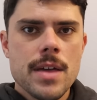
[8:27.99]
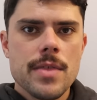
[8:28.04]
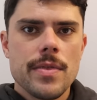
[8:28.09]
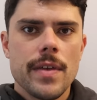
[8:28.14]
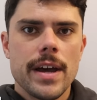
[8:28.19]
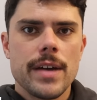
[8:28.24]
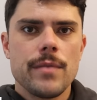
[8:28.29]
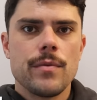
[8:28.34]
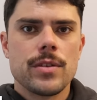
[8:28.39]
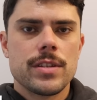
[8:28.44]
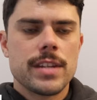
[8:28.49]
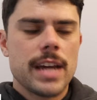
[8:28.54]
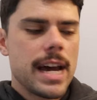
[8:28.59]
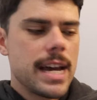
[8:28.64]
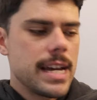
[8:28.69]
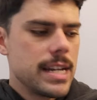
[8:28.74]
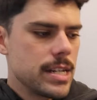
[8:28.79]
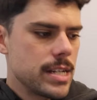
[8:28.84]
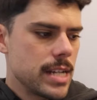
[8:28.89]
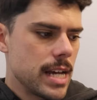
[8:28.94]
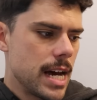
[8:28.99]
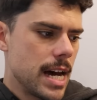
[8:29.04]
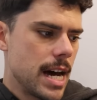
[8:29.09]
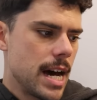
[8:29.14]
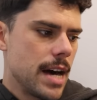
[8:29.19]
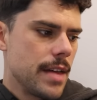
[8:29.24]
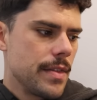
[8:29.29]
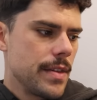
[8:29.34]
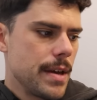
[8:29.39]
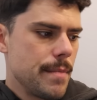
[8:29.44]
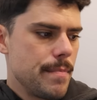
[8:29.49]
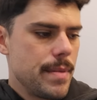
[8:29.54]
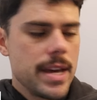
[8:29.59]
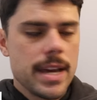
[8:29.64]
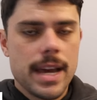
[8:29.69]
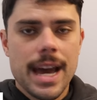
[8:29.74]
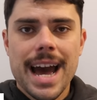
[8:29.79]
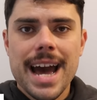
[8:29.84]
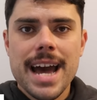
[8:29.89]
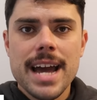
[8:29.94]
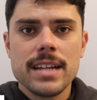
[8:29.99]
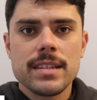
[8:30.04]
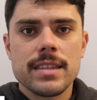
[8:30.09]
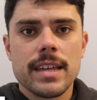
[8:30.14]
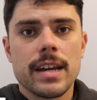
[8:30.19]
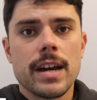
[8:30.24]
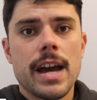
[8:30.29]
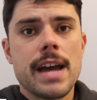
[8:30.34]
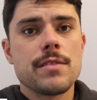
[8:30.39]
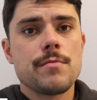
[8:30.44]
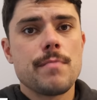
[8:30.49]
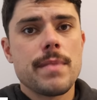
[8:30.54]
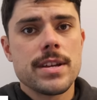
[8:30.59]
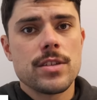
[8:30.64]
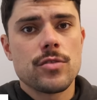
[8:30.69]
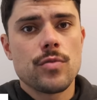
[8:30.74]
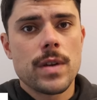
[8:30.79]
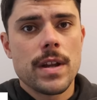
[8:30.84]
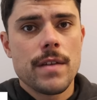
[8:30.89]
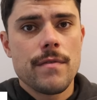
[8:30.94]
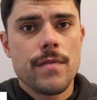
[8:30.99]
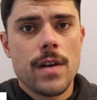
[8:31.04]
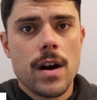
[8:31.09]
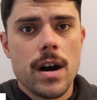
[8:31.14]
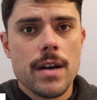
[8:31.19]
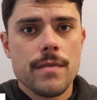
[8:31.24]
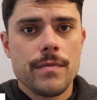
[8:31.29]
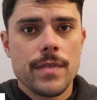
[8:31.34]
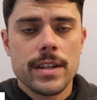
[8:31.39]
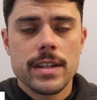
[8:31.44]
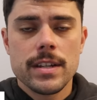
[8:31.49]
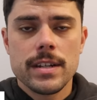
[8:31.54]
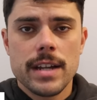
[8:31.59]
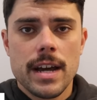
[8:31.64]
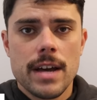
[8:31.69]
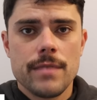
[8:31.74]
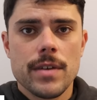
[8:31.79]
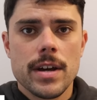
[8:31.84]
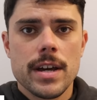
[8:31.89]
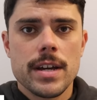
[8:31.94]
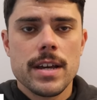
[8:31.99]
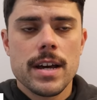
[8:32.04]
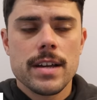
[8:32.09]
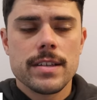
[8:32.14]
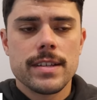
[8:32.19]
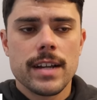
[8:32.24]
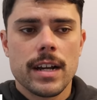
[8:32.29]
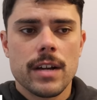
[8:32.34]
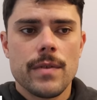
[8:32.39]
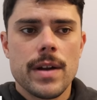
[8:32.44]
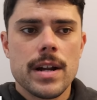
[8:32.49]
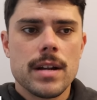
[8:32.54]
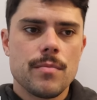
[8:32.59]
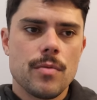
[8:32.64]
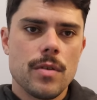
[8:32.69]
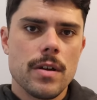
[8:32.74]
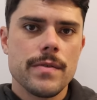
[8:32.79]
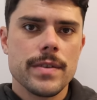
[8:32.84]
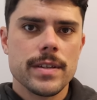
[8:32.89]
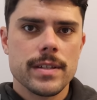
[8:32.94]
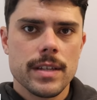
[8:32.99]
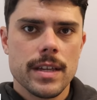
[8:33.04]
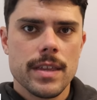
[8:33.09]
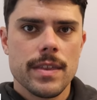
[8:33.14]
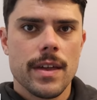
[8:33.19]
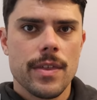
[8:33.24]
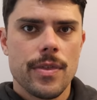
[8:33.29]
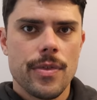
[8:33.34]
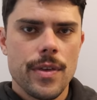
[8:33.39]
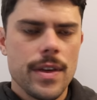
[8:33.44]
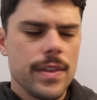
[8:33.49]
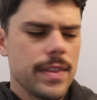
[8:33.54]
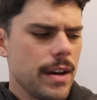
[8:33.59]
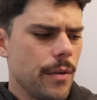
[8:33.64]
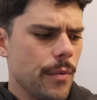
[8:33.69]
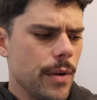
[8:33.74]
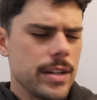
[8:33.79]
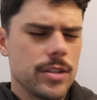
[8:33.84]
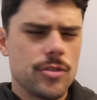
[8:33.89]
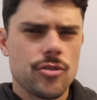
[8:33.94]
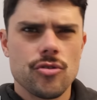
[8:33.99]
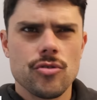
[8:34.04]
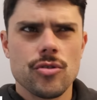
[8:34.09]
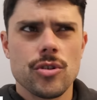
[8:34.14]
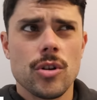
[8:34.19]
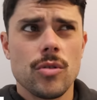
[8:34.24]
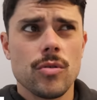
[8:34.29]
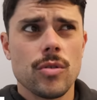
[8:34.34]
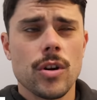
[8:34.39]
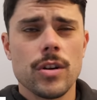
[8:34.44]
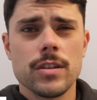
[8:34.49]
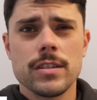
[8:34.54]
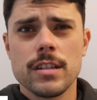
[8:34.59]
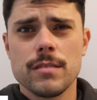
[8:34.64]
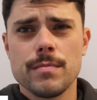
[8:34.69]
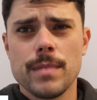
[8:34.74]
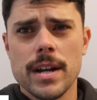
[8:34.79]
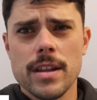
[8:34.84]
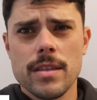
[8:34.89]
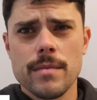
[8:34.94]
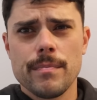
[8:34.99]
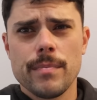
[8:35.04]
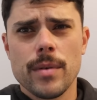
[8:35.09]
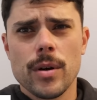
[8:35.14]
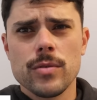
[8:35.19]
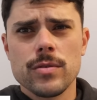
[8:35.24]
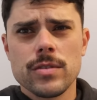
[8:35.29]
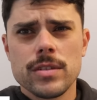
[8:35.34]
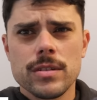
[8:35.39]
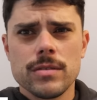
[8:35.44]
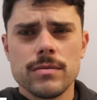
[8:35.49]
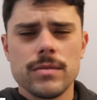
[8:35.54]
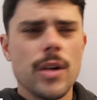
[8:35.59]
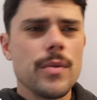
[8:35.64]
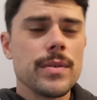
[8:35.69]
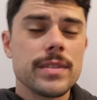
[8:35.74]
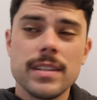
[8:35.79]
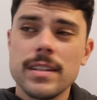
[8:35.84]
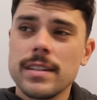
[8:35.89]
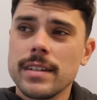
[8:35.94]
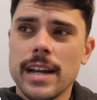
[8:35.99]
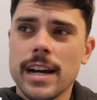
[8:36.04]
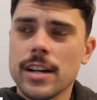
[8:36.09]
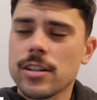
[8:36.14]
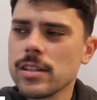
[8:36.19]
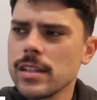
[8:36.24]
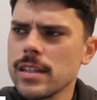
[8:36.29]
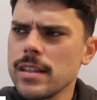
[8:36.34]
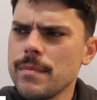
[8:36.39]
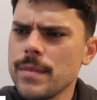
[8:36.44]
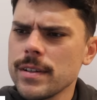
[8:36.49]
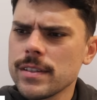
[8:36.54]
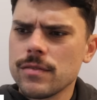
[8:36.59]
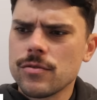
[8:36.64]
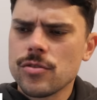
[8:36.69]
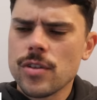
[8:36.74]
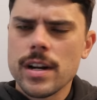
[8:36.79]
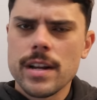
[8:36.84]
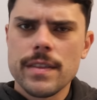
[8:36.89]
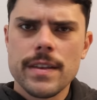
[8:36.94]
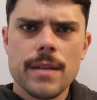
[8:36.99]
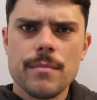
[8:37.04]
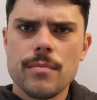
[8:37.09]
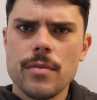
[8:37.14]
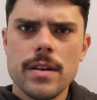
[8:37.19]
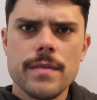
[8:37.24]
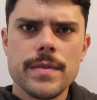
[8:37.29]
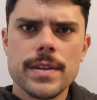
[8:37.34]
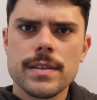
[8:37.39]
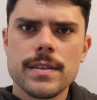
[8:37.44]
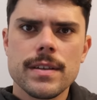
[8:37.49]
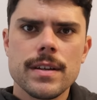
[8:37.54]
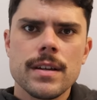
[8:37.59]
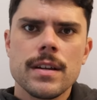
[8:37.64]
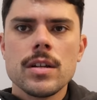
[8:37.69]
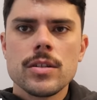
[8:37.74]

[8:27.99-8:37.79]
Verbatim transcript: They retained their pick 8. They gained pick 25. They didn't have a second rounder previously. I think that went to Gold Coast as part of the Bows deal. No, it didn't, actually. They must have traded that previously.